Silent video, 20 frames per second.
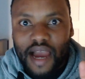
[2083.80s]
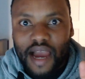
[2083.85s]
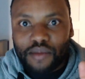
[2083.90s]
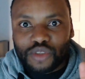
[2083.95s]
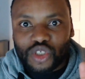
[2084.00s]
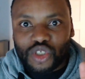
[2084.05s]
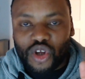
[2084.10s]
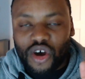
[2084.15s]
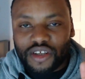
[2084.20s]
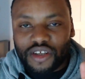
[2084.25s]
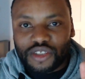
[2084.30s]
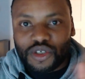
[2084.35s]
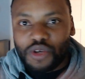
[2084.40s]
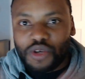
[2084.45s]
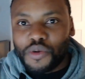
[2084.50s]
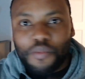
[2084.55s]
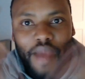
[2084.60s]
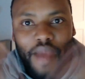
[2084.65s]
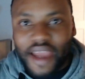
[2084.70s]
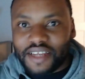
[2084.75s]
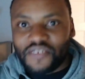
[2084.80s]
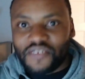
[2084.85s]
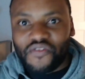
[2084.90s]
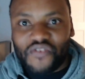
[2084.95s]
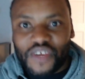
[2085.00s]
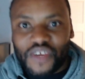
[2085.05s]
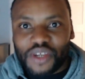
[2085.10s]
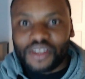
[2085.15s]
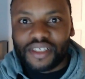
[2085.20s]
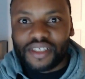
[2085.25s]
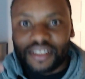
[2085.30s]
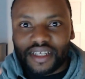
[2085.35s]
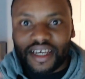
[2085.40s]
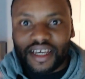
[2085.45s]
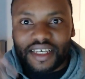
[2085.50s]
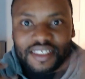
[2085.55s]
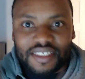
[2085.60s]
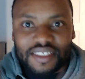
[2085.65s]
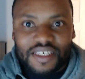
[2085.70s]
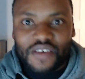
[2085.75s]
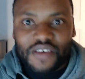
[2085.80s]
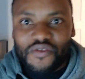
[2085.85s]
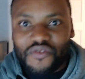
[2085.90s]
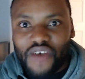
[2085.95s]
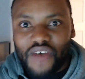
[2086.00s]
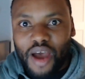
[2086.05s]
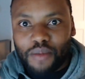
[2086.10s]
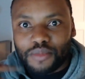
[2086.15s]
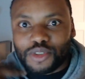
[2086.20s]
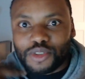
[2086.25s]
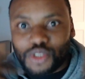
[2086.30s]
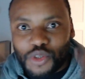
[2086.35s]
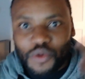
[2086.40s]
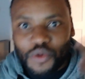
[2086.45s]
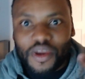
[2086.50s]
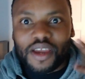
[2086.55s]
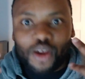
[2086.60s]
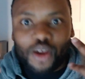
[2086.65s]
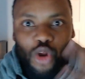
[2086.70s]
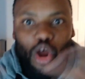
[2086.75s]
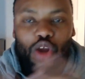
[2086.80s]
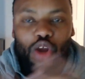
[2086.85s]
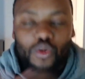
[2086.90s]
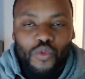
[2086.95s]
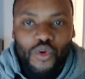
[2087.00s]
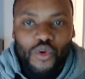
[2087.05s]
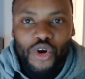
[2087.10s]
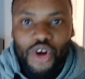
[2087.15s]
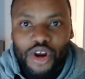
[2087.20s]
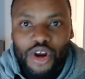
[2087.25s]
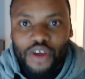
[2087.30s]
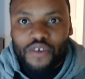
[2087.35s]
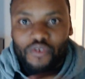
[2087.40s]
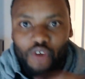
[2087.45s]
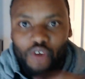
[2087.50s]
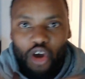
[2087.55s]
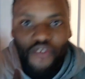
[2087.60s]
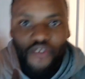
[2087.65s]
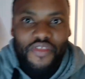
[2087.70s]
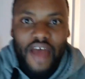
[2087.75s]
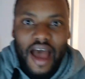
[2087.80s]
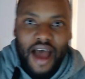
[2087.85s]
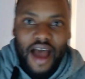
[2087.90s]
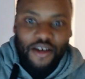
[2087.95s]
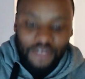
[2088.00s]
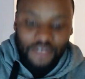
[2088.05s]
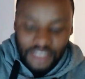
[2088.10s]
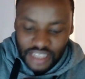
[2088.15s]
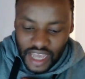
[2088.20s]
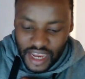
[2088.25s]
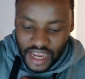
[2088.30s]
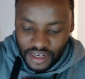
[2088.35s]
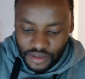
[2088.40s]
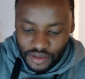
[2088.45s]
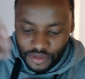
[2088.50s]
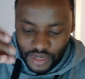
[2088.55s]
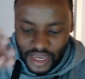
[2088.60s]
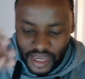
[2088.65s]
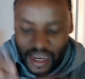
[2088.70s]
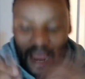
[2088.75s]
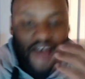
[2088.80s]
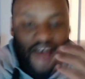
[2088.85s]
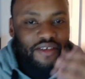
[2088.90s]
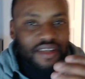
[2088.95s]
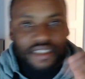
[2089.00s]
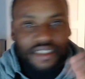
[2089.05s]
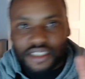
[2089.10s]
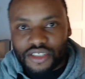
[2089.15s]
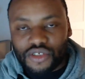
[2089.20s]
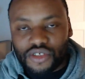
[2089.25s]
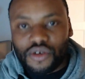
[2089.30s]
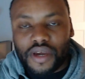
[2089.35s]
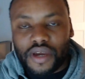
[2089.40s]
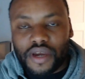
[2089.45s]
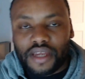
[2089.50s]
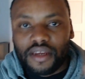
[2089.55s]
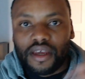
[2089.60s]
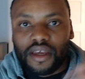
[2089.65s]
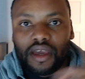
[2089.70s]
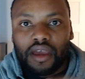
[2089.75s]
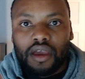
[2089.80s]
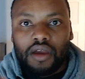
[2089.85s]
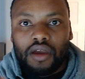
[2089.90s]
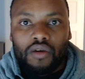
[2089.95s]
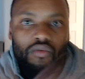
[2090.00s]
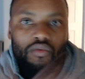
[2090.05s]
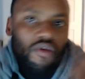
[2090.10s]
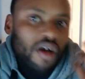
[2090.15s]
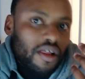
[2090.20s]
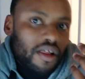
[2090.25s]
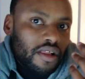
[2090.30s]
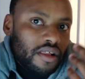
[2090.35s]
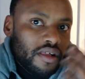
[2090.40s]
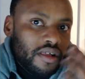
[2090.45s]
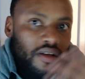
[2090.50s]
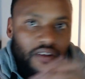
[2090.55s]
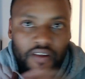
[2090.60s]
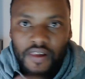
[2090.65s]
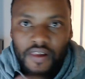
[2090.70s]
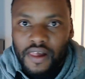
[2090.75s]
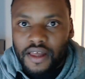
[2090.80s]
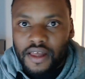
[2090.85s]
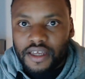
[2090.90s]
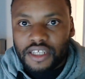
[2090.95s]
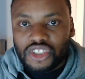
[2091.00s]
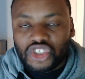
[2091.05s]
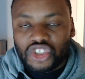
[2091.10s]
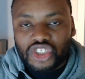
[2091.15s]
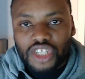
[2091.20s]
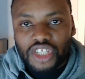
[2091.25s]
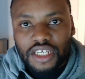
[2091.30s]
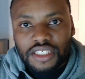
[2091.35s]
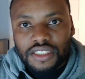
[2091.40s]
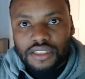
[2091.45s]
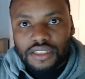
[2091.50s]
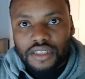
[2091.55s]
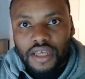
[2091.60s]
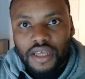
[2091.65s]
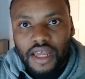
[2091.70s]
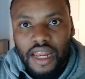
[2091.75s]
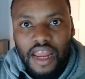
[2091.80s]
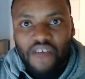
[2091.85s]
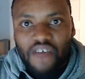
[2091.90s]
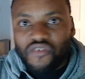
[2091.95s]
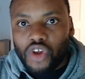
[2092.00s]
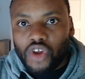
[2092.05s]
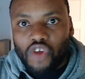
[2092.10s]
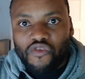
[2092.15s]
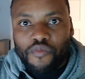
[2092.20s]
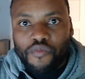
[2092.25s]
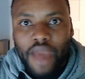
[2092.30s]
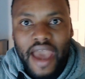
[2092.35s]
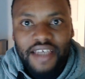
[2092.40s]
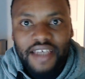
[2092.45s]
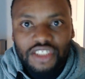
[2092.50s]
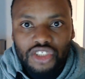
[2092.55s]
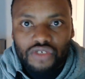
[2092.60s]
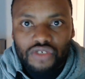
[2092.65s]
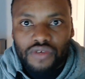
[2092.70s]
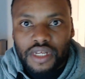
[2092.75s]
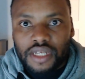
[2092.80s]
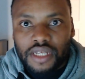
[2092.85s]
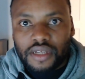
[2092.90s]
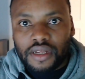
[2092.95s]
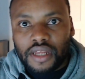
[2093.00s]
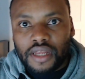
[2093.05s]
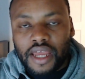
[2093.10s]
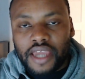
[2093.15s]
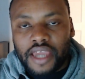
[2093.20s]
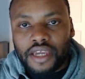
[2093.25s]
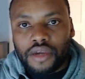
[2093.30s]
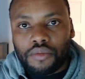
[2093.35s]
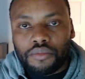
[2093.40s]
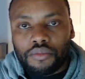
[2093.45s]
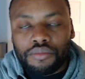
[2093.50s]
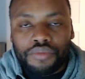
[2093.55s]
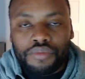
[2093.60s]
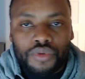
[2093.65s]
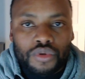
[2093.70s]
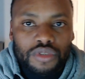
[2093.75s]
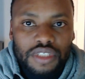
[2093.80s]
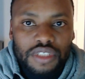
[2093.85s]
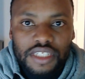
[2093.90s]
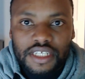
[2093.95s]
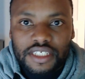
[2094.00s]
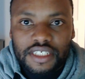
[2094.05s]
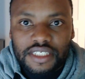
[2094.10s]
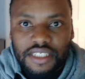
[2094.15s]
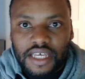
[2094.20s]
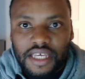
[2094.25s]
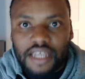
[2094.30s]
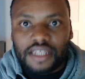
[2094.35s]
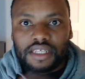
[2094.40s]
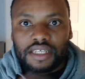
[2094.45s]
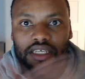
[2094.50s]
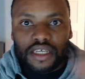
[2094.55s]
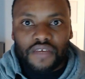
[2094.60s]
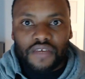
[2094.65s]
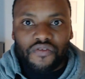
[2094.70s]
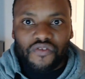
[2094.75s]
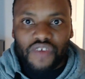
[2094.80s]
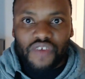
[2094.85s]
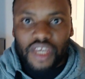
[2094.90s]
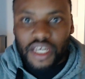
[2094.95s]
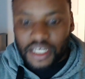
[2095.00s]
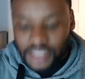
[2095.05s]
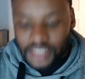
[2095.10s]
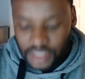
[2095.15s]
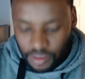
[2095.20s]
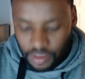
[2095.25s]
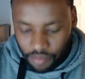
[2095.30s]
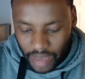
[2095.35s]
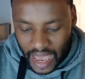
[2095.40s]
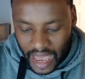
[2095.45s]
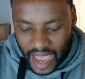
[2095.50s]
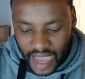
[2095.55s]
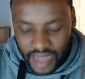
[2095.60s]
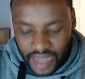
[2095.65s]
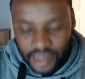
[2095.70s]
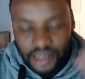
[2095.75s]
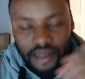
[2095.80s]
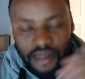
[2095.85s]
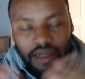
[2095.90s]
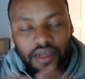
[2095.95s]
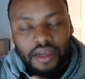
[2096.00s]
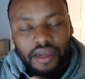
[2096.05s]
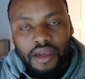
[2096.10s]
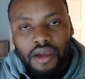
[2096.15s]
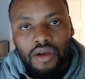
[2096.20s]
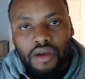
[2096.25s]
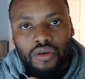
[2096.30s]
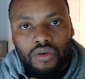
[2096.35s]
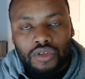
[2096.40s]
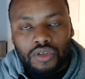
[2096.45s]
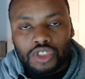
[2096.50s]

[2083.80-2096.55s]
the same time slot. So it might feel as if I'm doing a lot of work on the outside. You're like, how does he do it? Well, It's just a level of mastery. Like Bruce Lee said, he fears the man